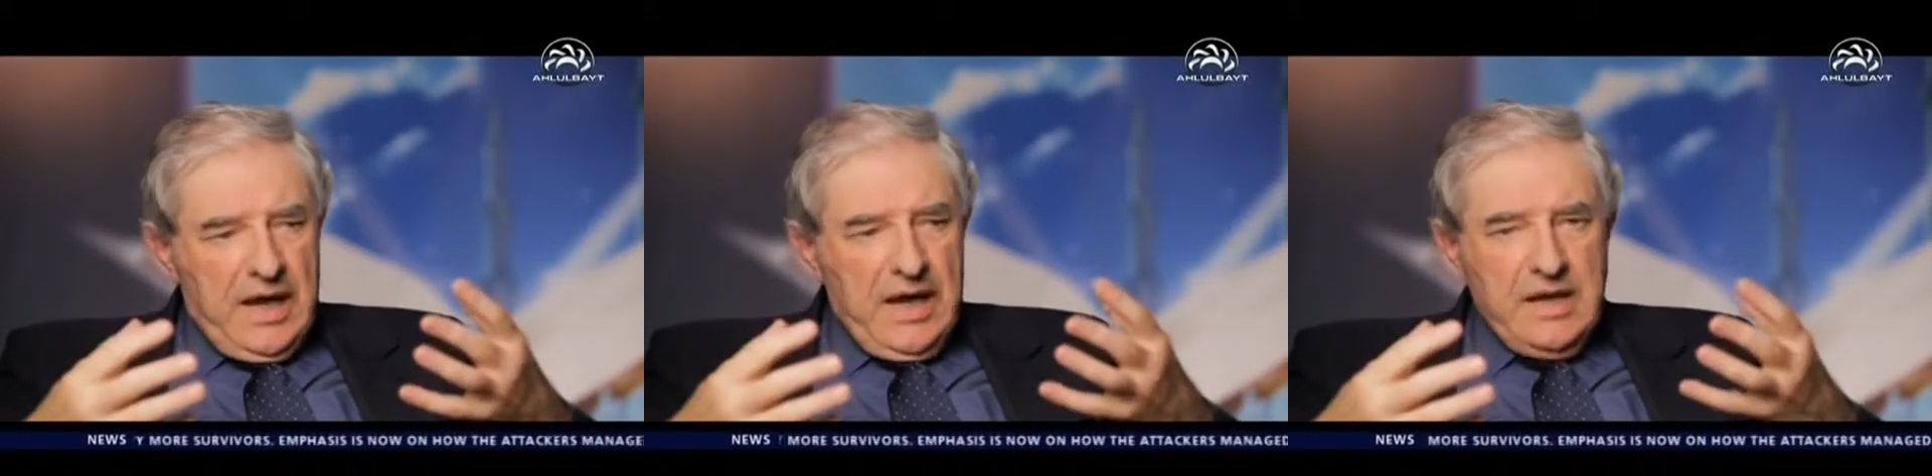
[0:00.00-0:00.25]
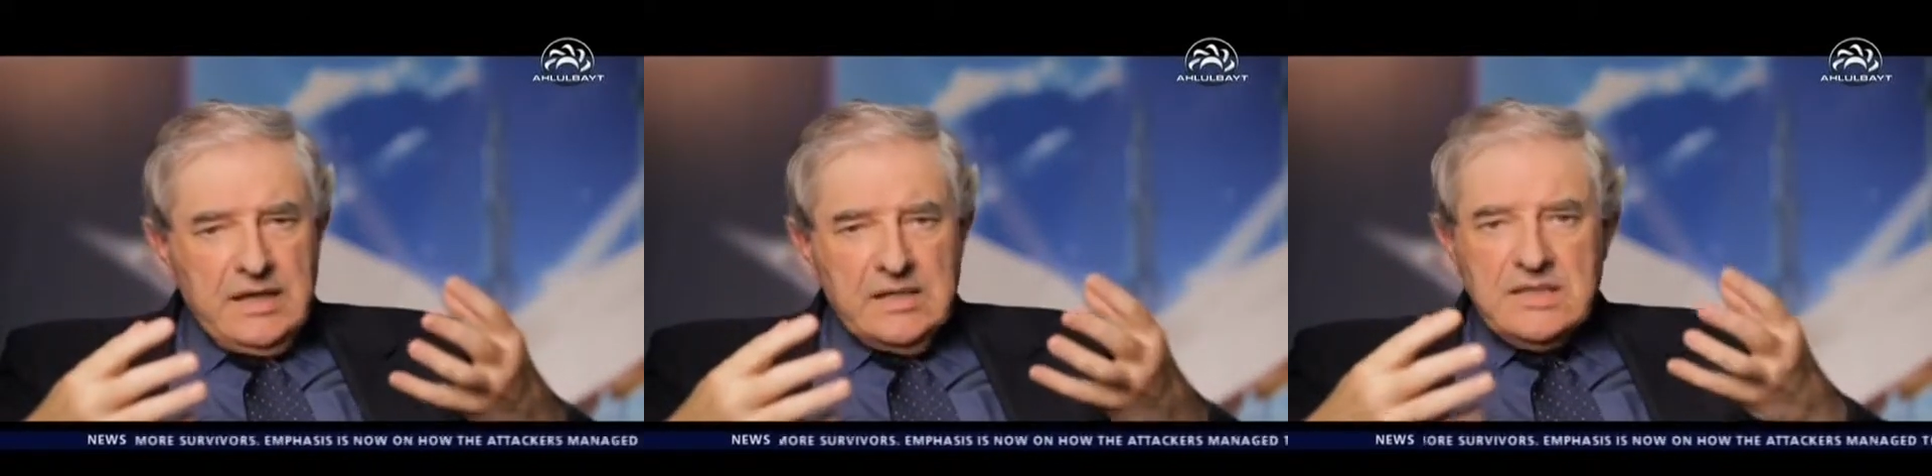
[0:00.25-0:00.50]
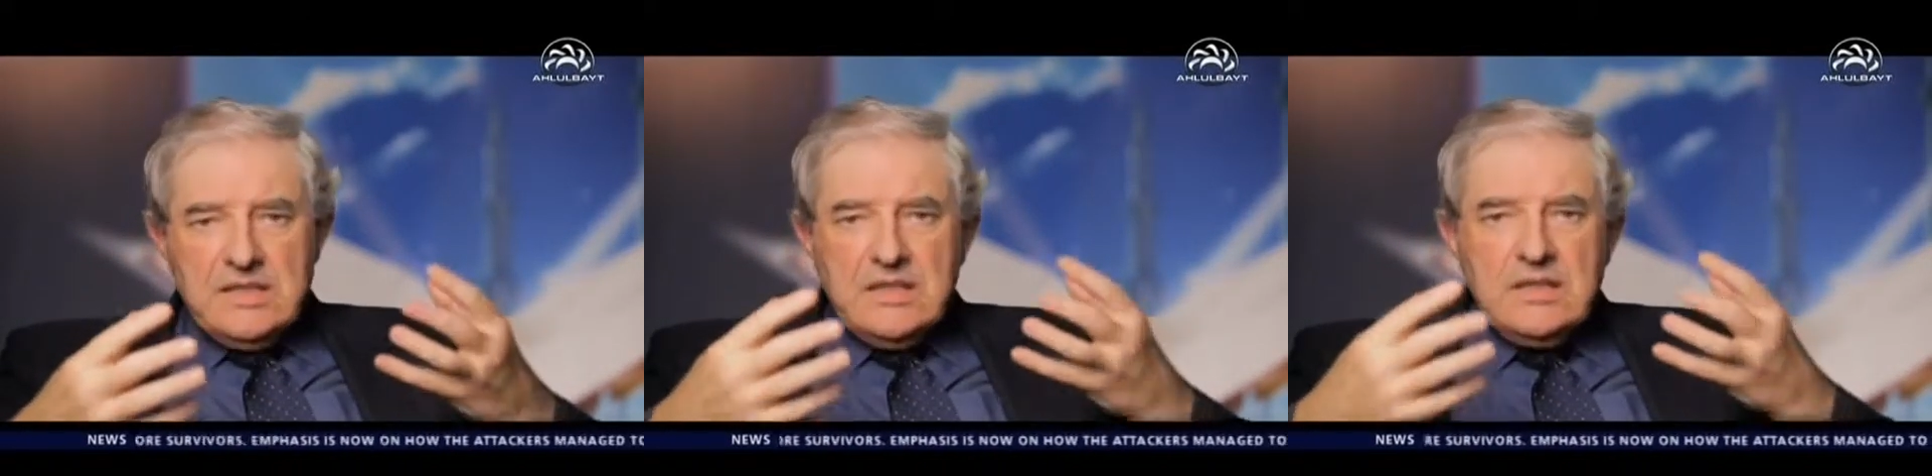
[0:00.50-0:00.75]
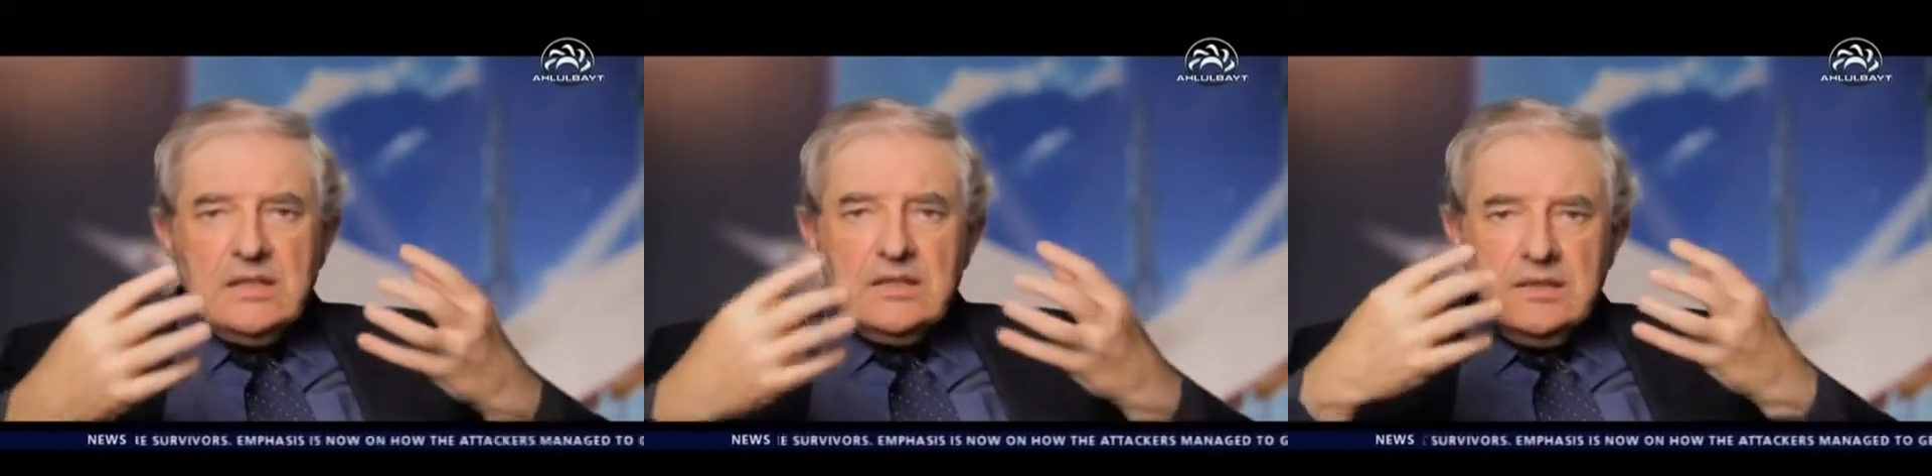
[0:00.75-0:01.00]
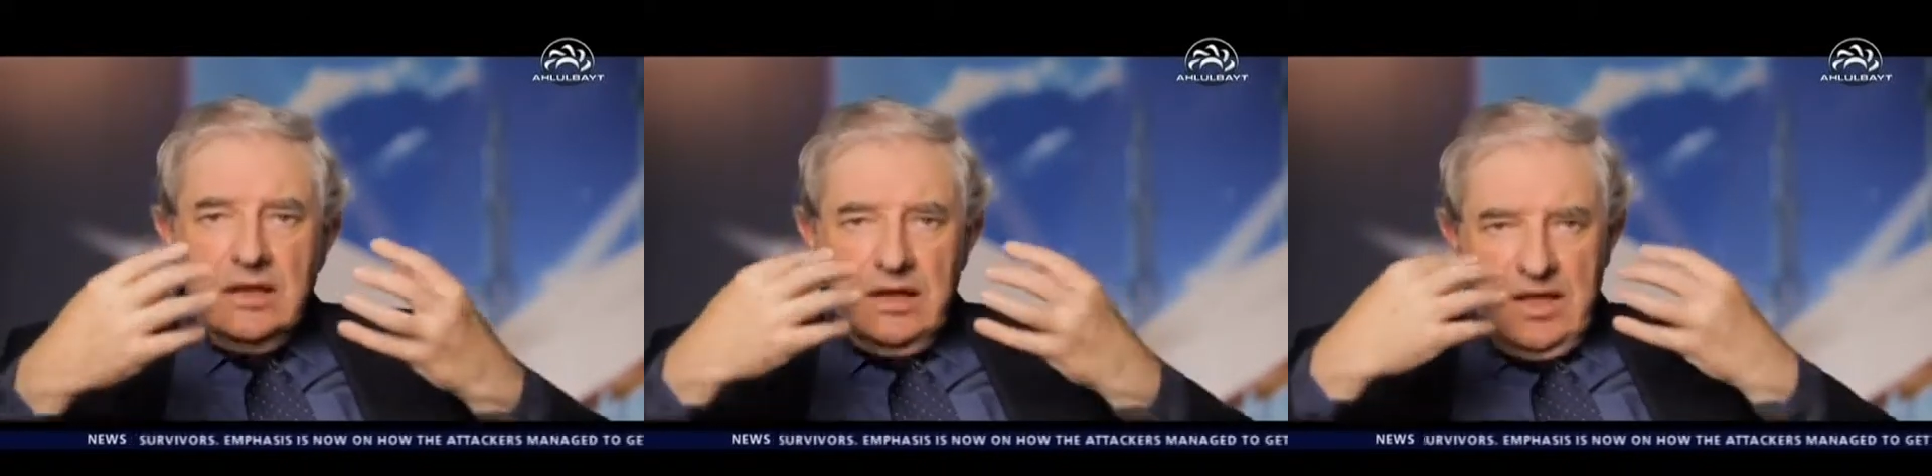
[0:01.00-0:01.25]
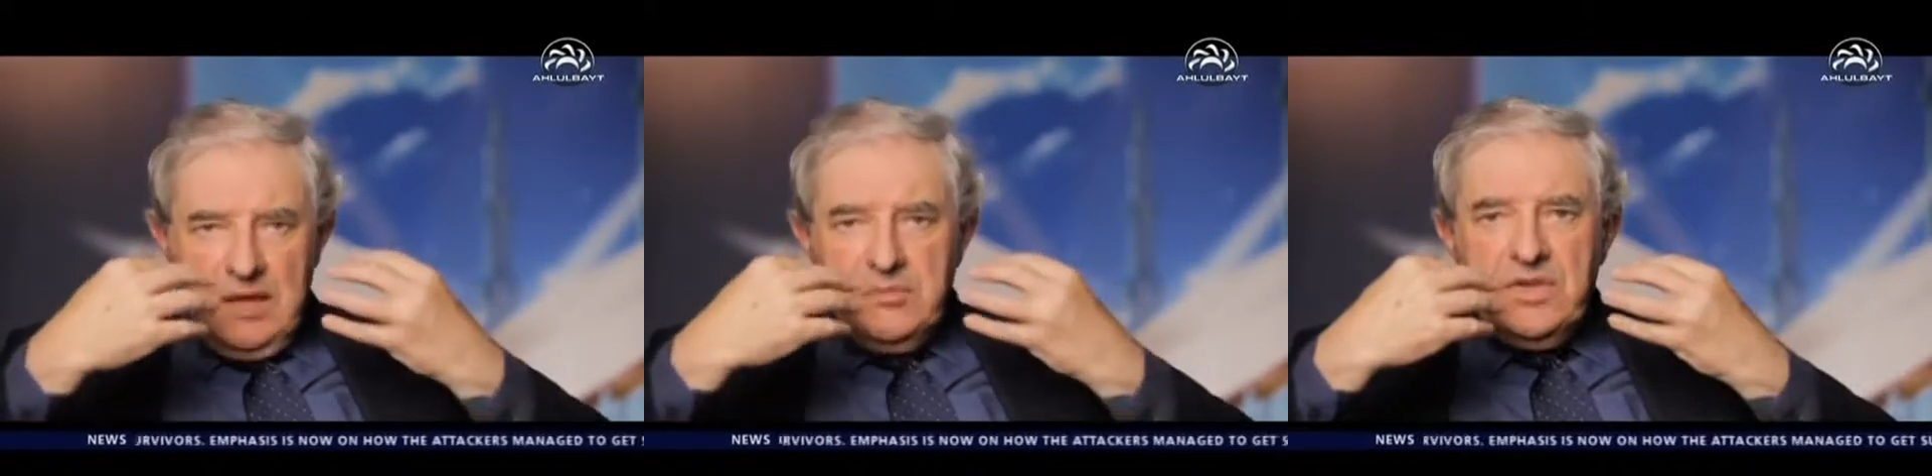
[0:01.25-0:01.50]
external
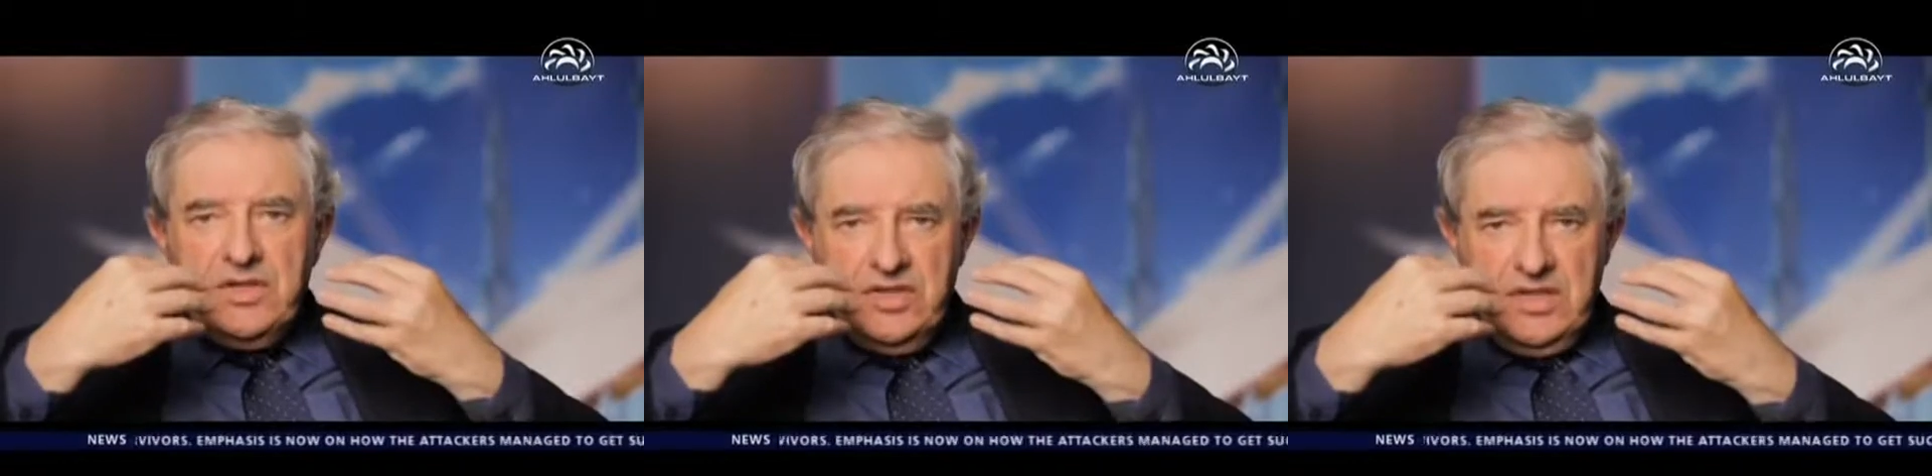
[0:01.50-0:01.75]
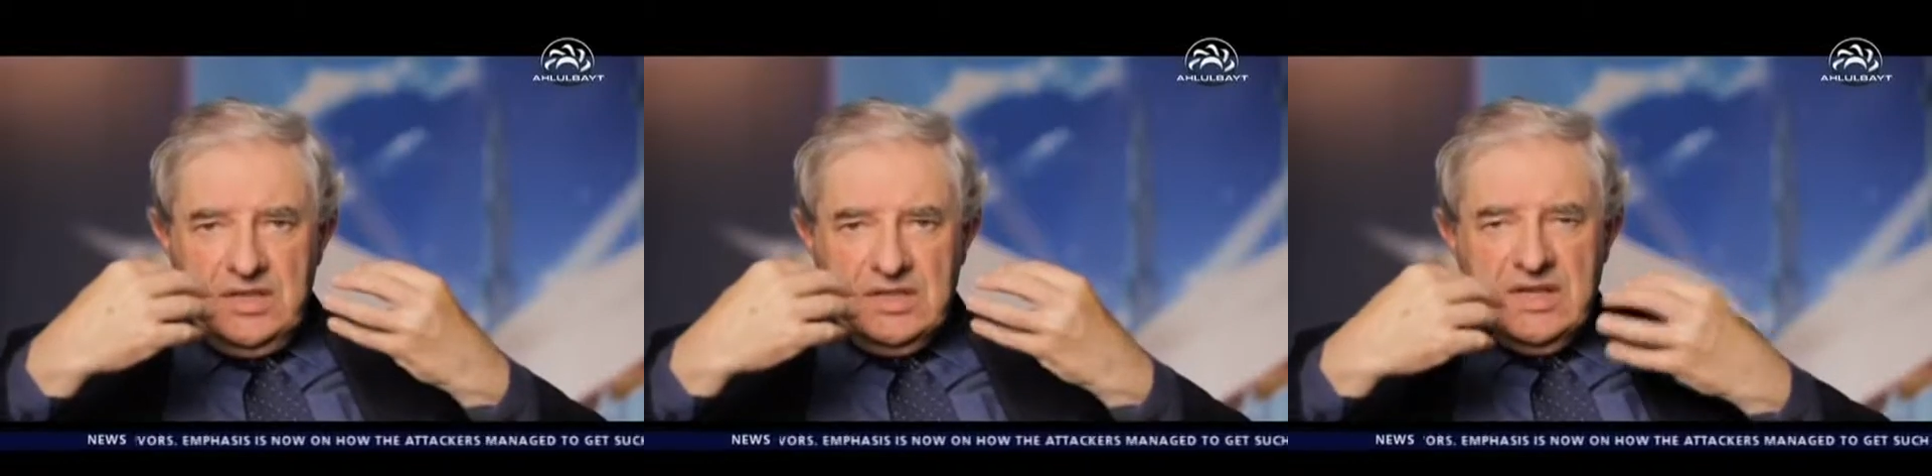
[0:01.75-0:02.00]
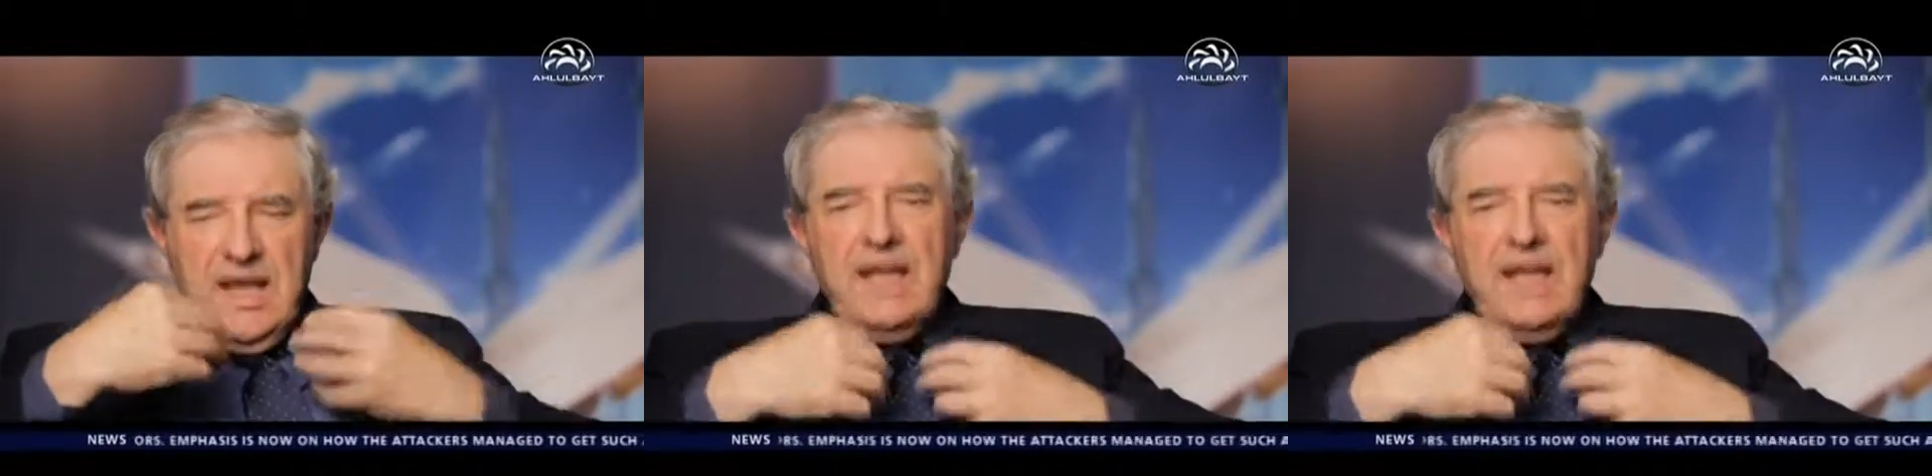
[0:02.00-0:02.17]
images